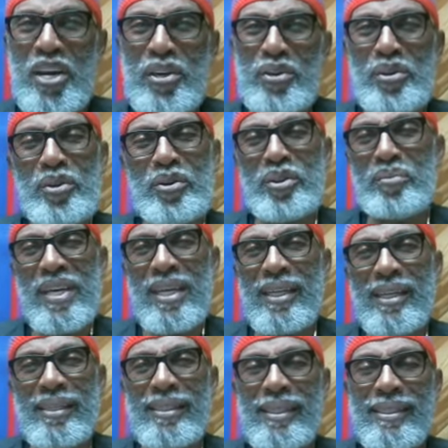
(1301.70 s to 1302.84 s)
you know what I mean?
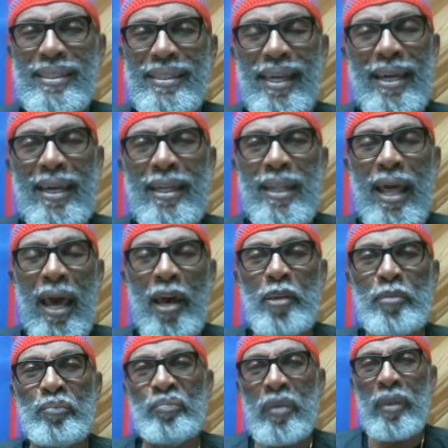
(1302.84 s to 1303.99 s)
Because he's saying that
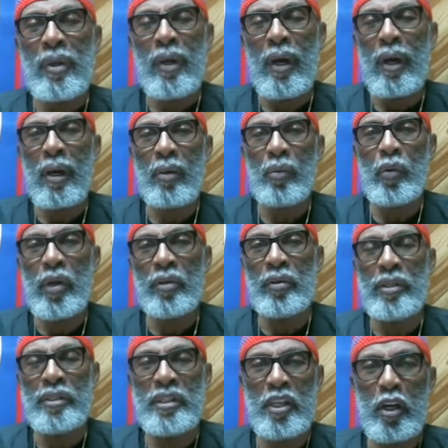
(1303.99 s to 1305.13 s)
uh, we're
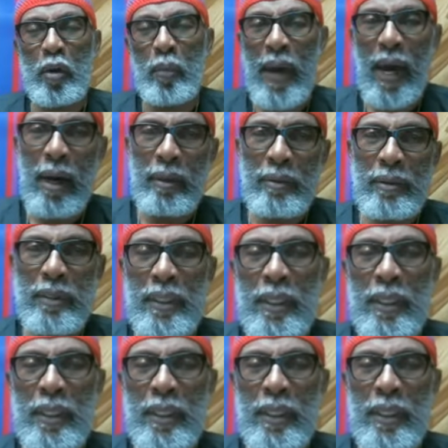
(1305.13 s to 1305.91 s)
going to come out.